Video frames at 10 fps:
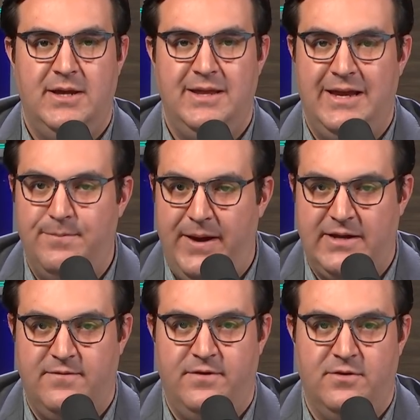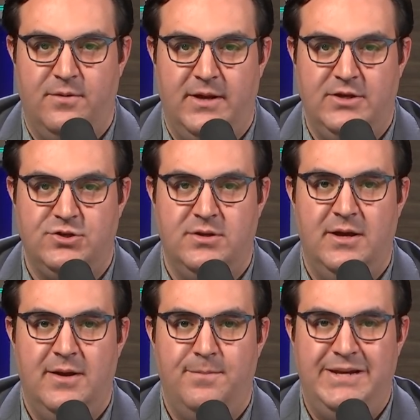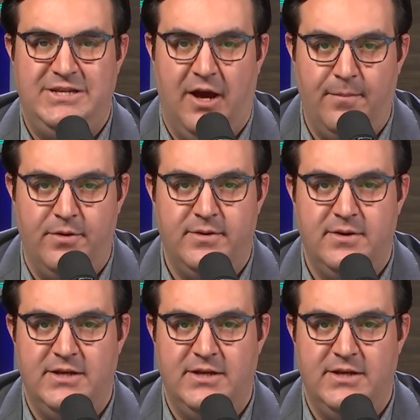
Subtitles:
the impact of your donation, be doubled.